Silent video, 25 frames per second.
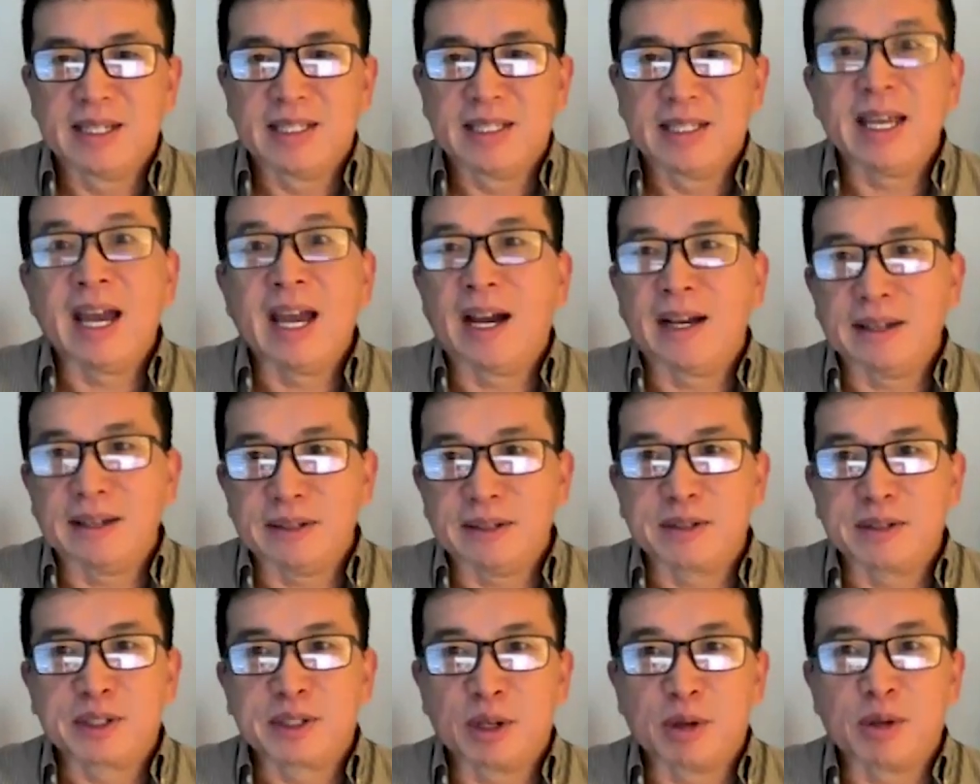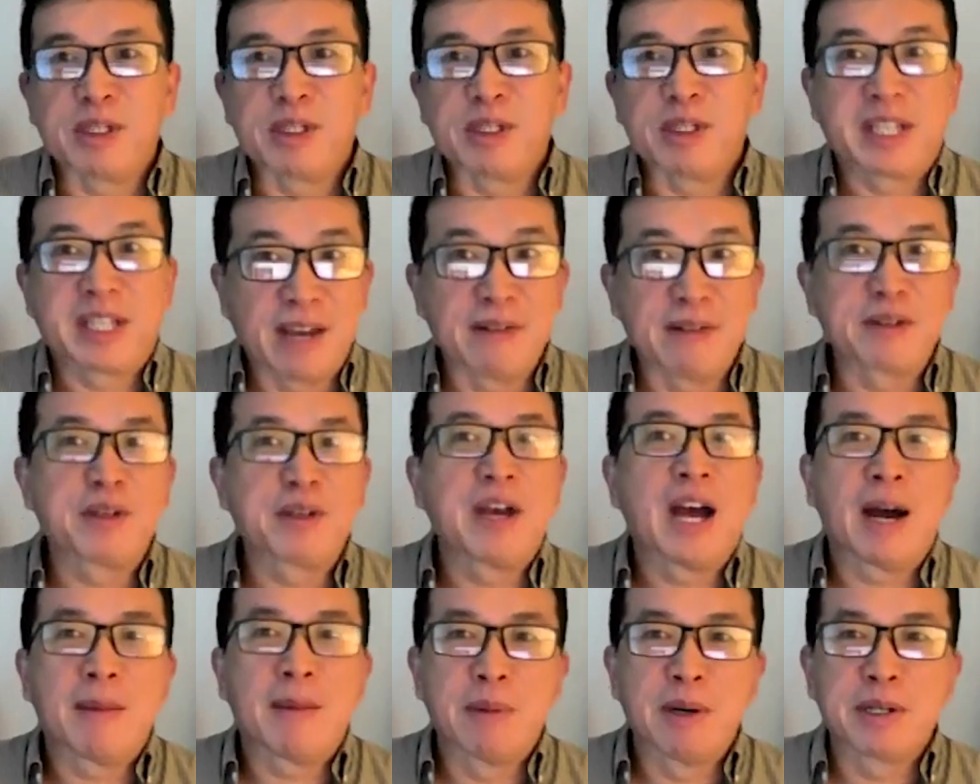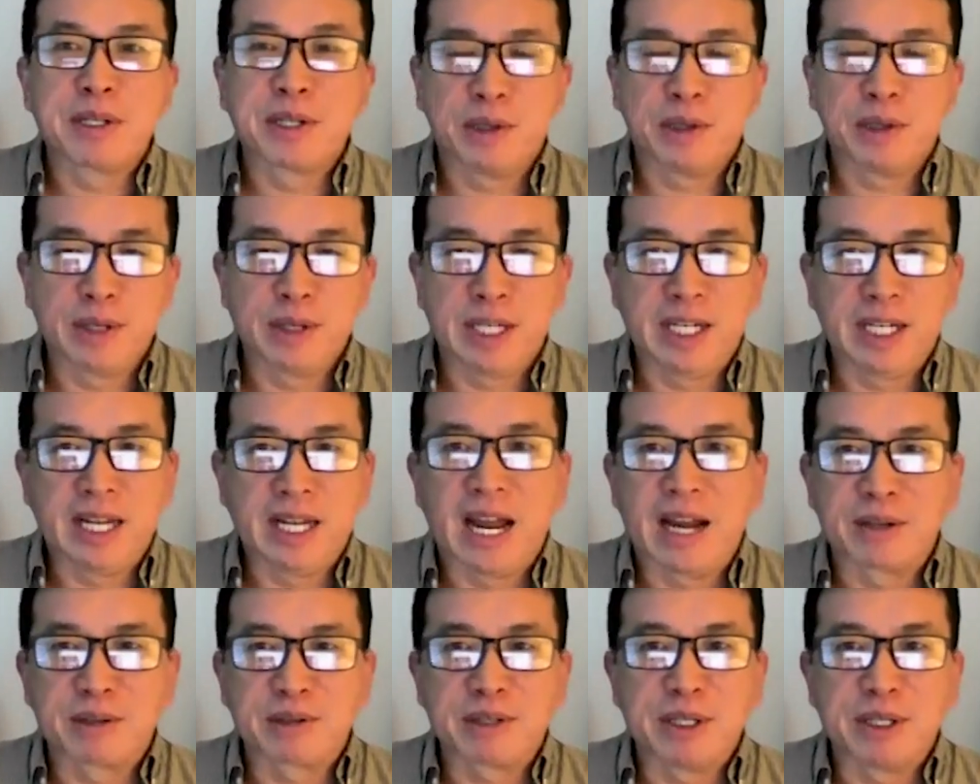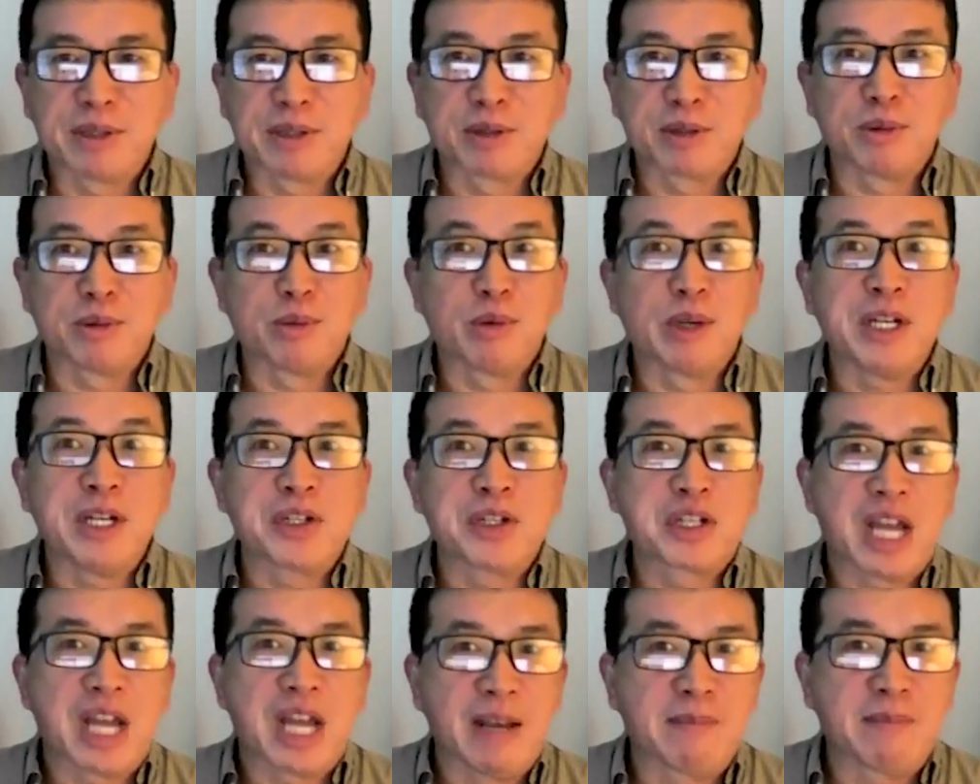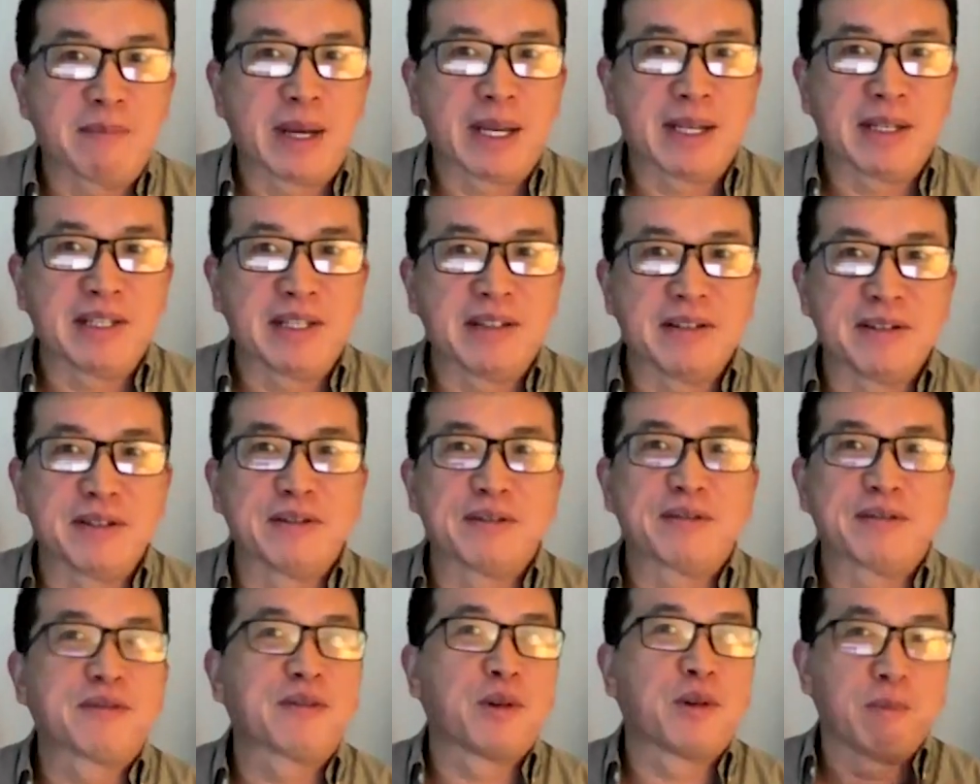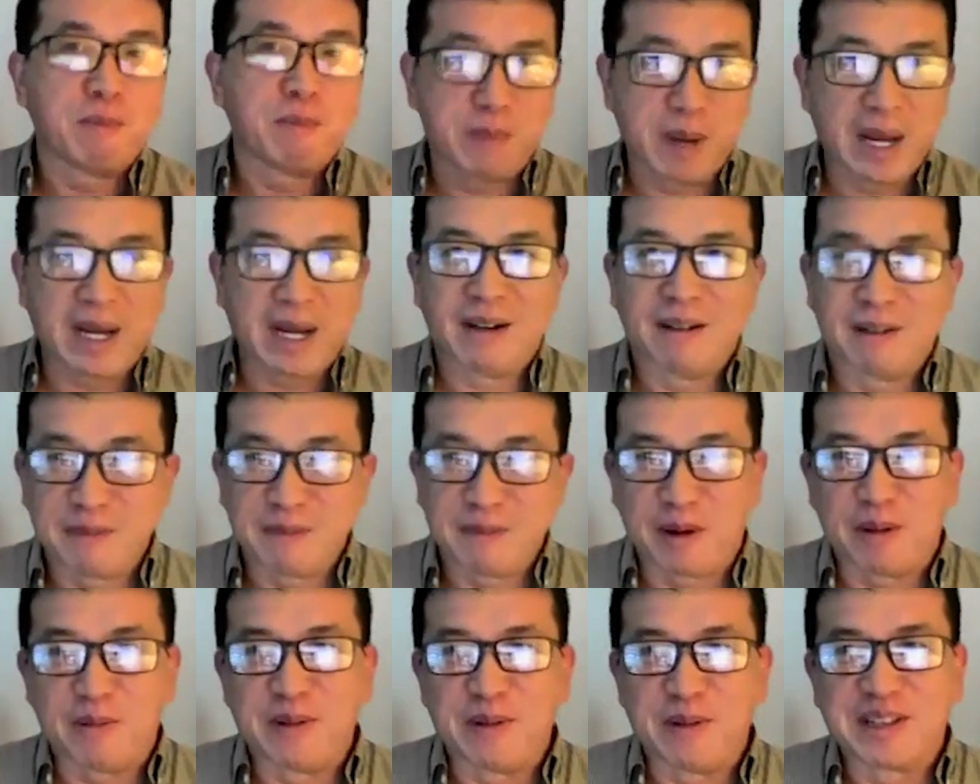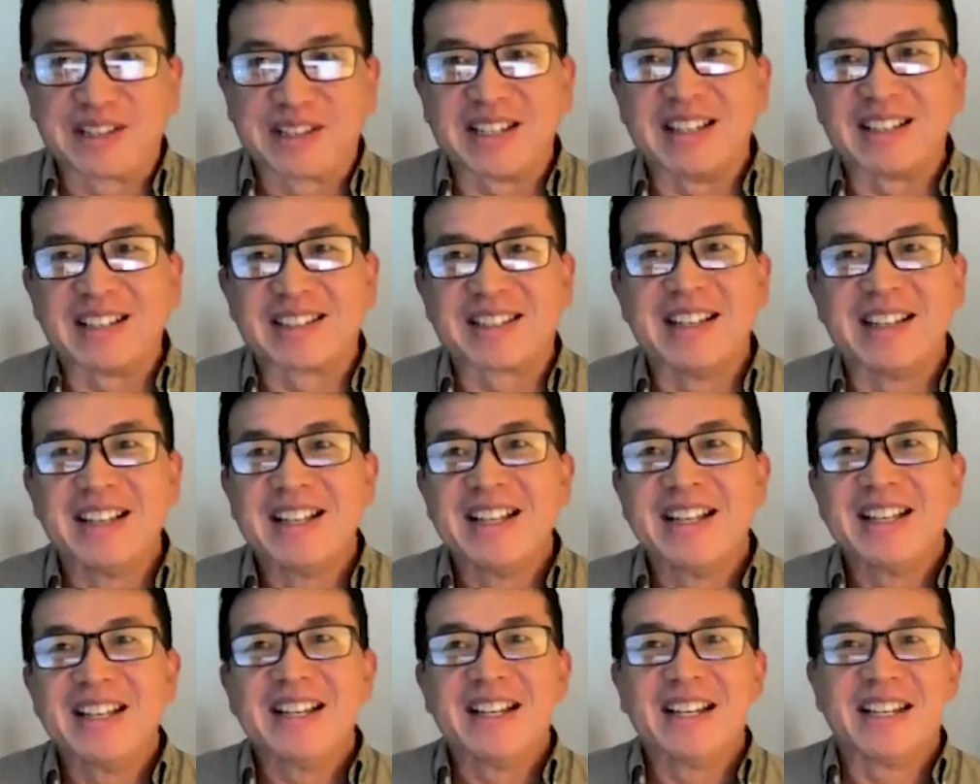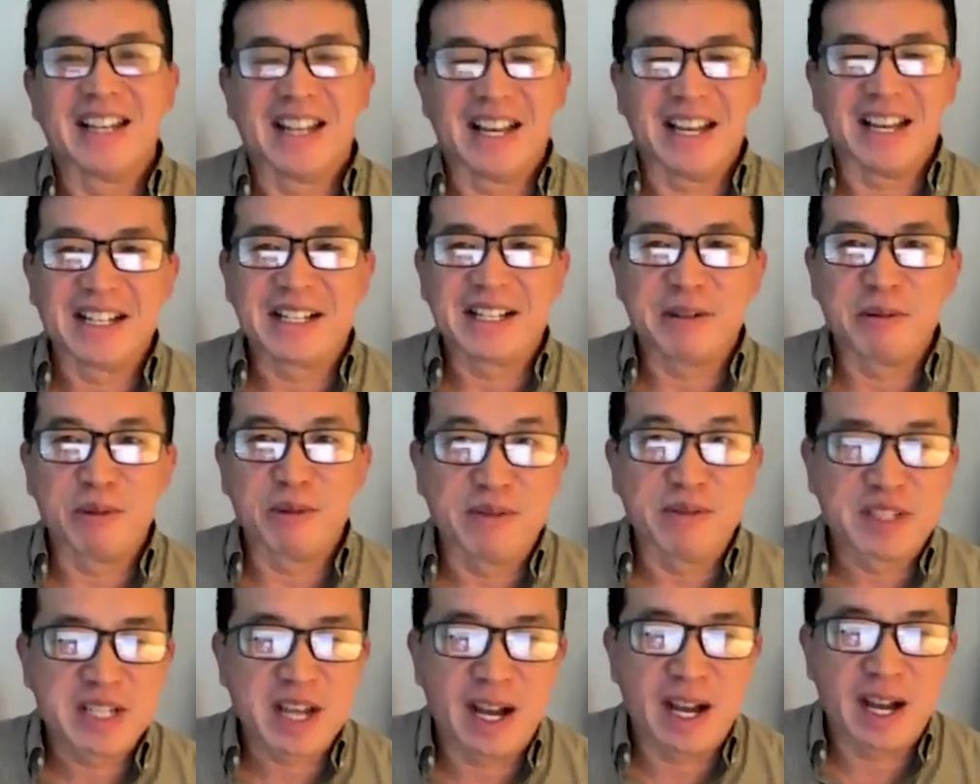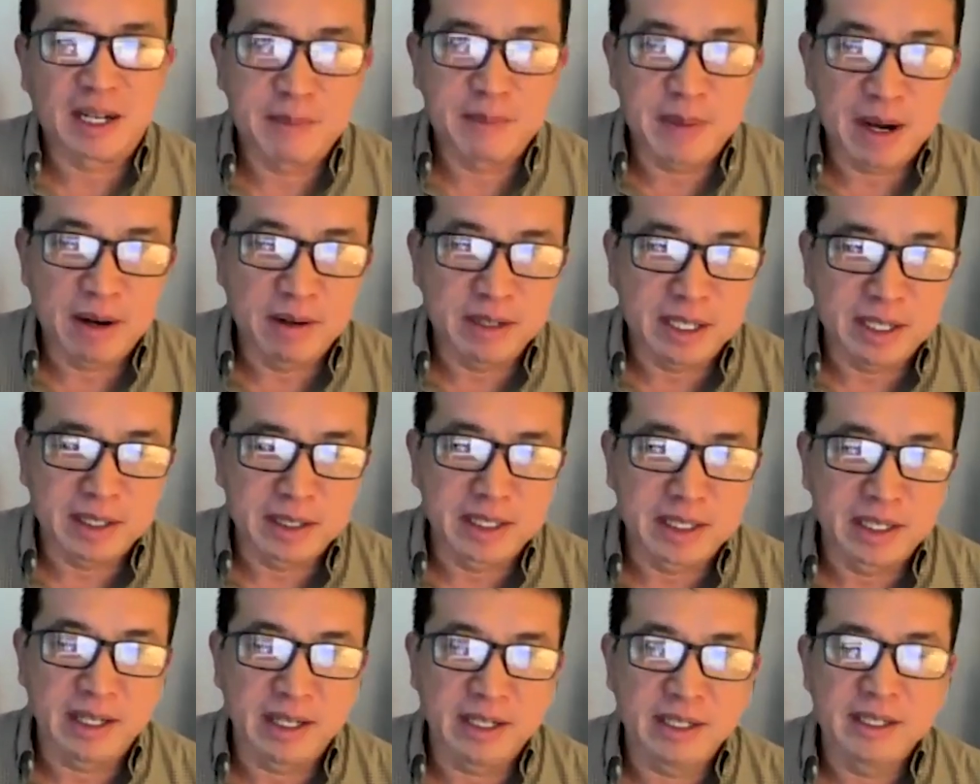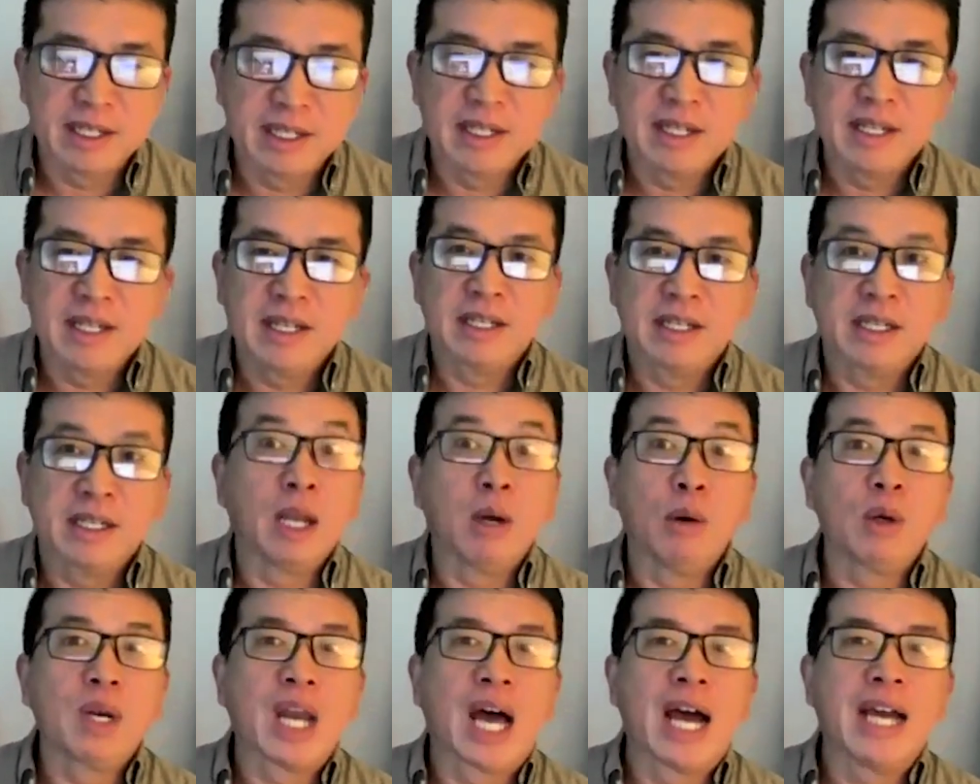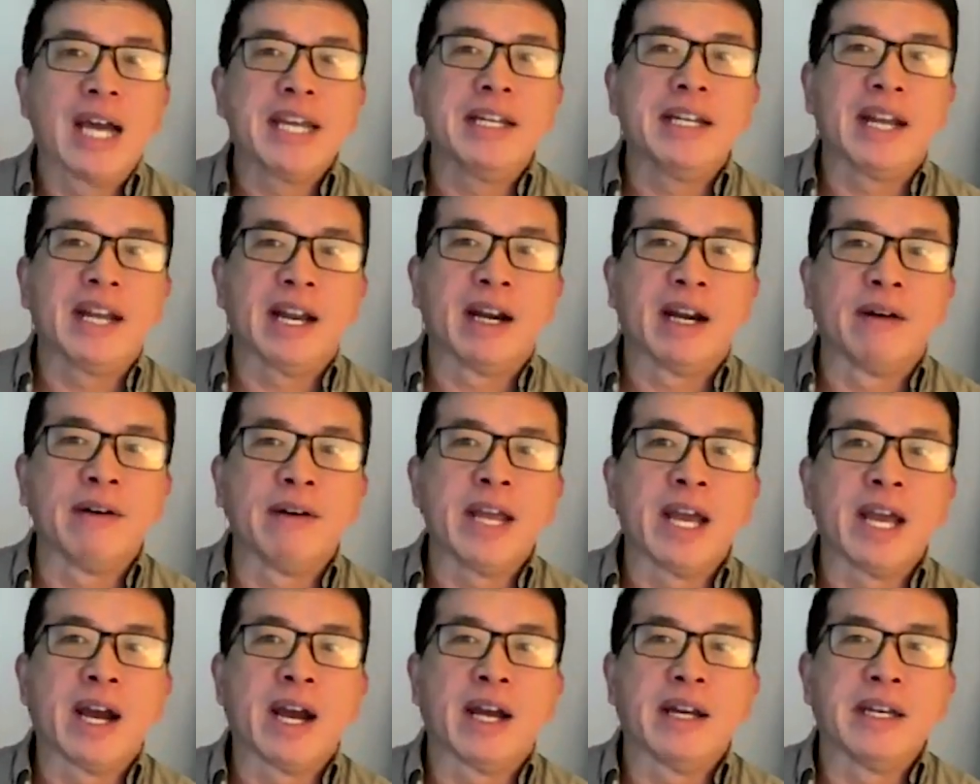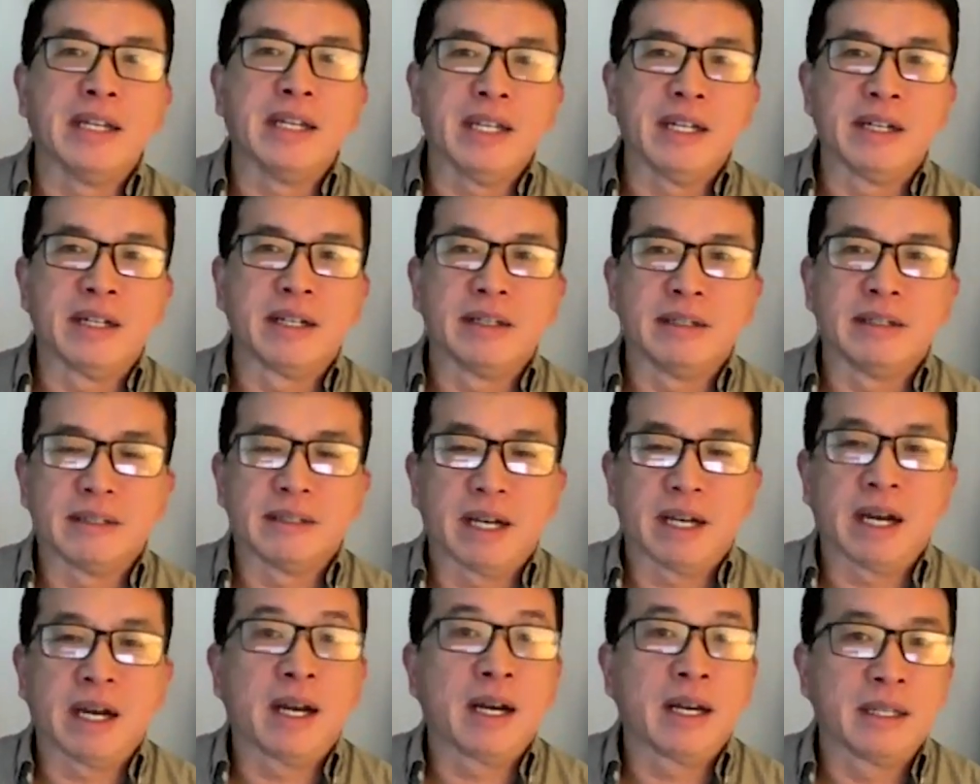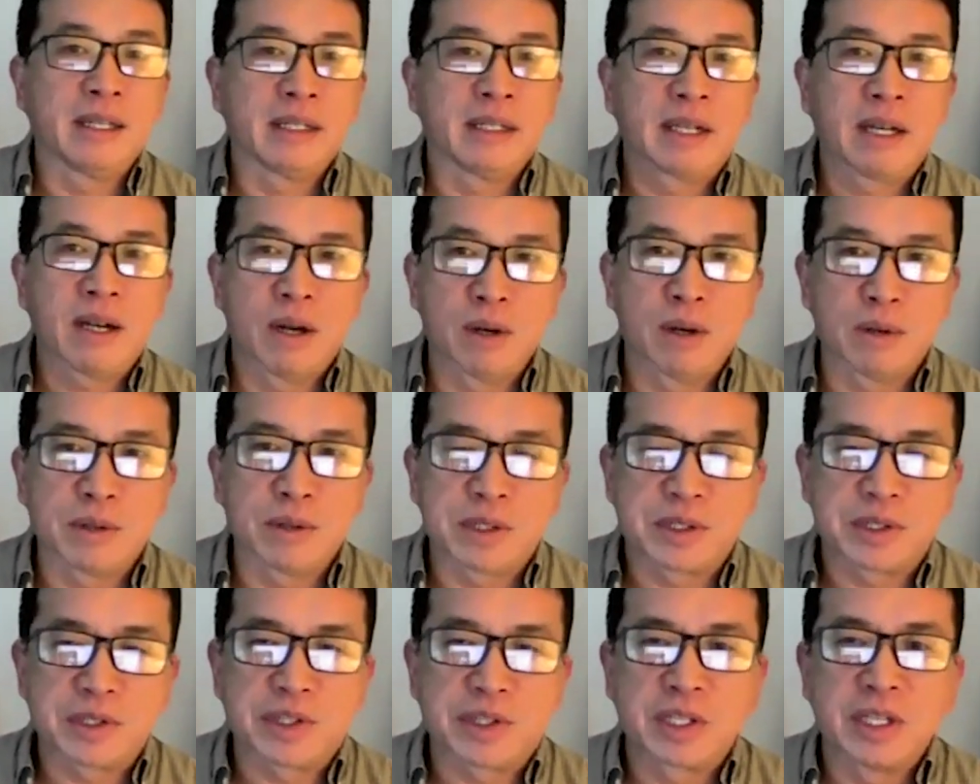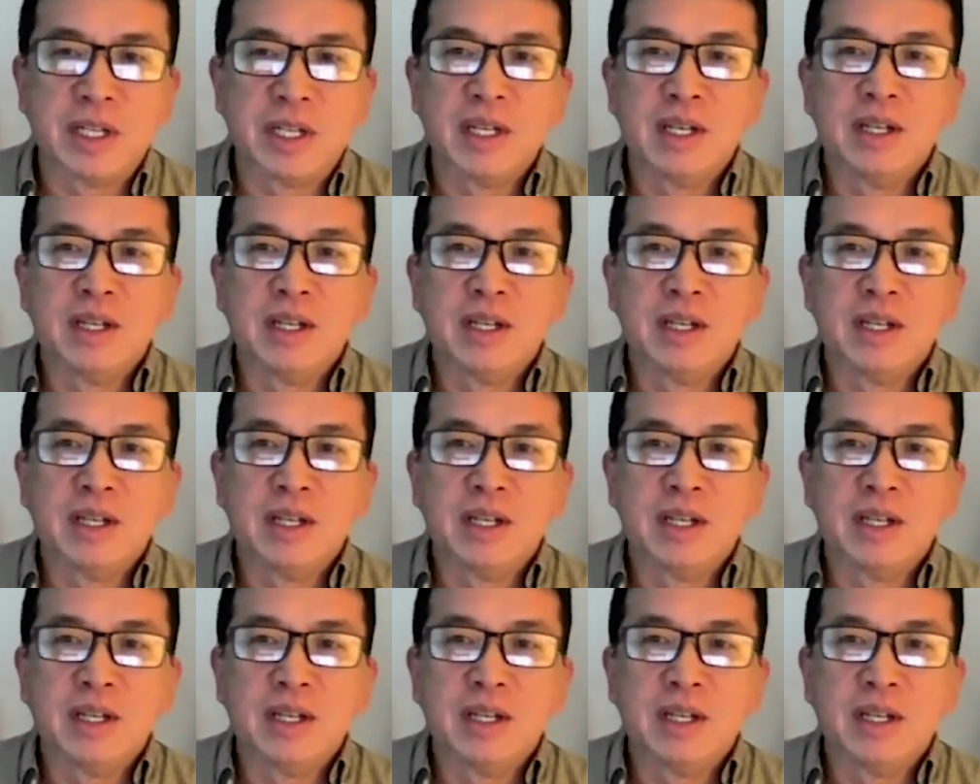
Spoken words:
Yeah, so it gives you opportunity actually to reshape it for better purposes. Like we've talked about in the low-lying area near the coasts,